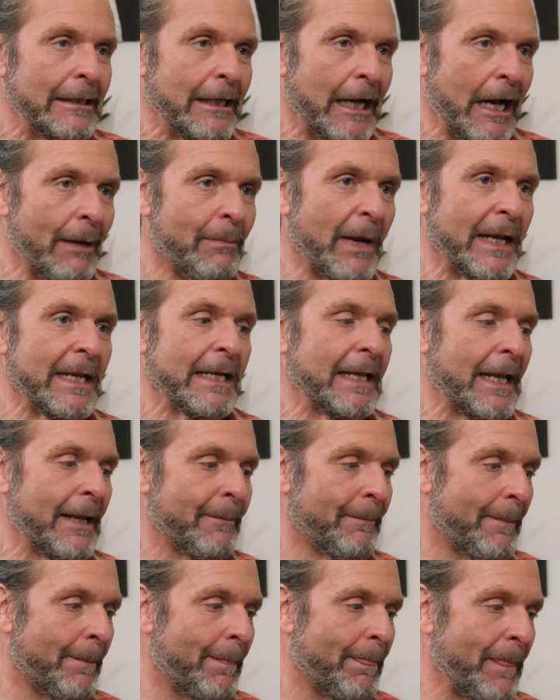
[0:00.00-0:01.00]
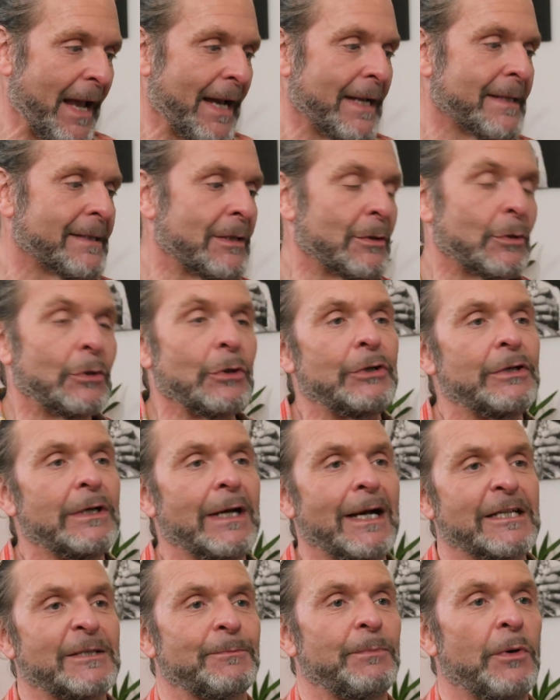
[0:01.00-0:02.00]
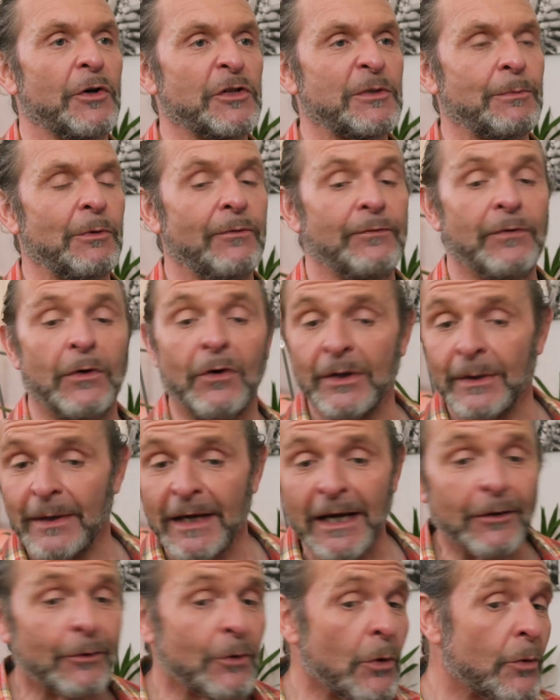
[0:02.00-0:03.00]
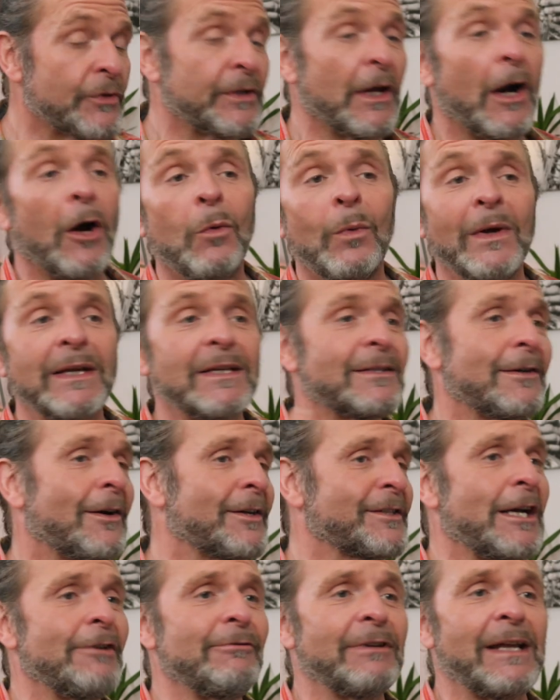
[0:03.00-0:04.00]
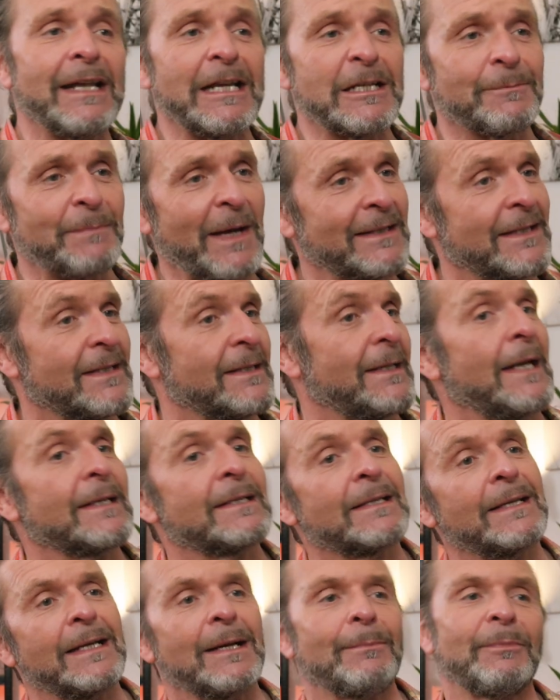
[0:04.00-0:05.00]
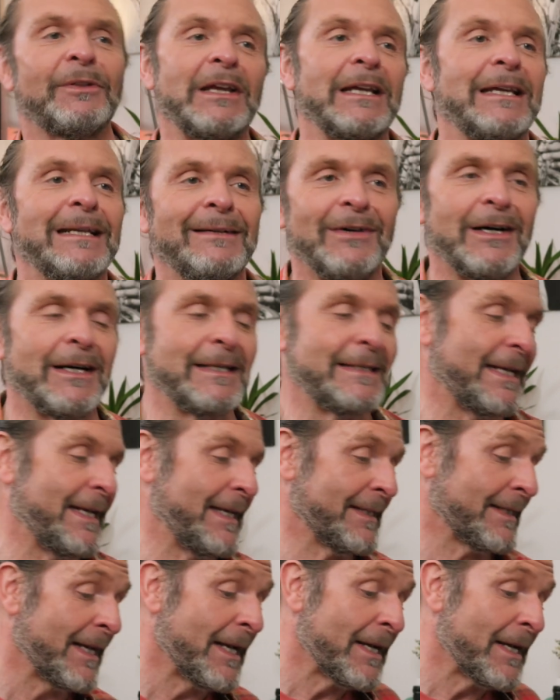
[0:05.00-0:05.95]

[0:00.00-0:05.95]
and make it as good as possible for you. And then, of course, the whole week starts over again. It's back to Saturday and I'm thinking of ideas.